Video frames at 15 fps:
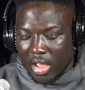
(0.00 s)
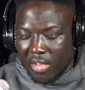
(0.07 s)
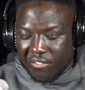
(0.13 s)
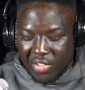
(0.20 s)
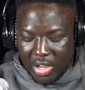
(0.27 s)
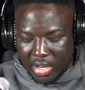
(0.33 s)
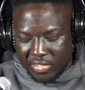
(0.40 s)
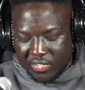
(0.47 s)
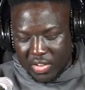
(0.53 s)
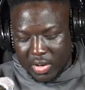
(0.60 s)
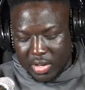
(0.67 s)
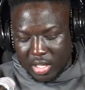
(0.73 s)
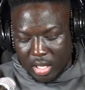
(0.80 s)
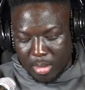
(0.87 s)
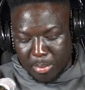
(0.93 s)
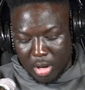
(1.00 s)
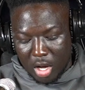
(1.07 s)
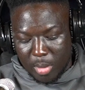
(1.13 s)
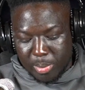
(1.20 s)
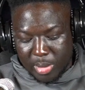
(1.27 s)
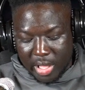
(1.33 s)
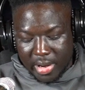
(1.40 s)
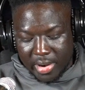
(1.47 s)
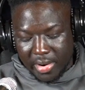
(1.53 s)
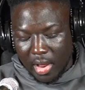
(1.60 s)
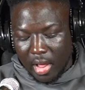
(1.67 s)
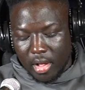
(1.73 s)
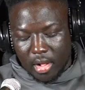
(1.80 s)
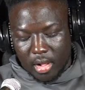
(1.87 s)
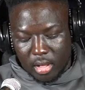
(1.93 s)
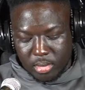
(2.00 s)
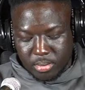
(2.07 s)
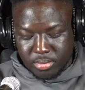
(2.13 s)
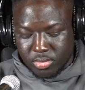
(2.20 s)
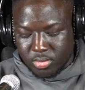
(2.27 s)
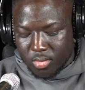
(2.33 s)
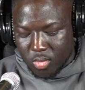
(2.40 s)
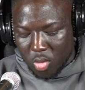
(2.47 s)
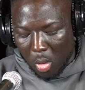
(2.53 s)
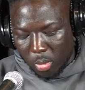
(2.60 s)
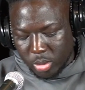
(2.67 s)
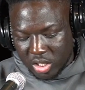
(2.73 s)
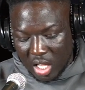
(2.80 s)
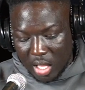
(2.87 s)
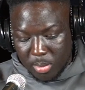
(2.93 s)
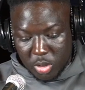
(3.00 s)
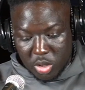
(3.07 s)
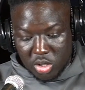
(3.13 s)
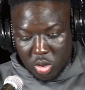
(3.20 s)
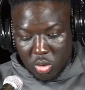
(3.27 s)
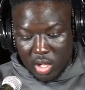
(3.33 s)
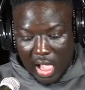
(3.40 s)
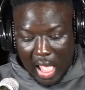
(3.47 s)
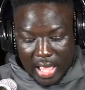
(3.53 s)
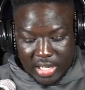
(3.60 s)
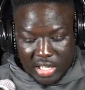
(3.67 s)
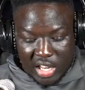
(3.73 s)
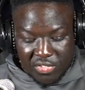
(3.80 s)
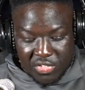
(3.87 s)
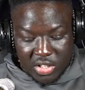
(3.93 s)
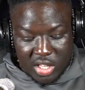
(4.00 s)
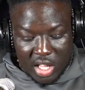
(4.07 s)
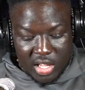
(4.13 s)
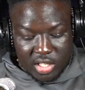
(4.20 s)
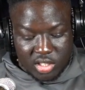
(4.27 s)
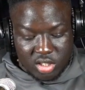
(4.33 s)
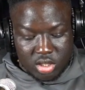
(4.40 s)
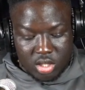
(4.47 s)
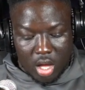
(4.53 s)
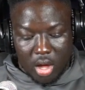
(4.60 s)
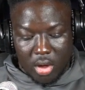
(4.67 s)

Very, very good ball player. Was able to do a lot of different things.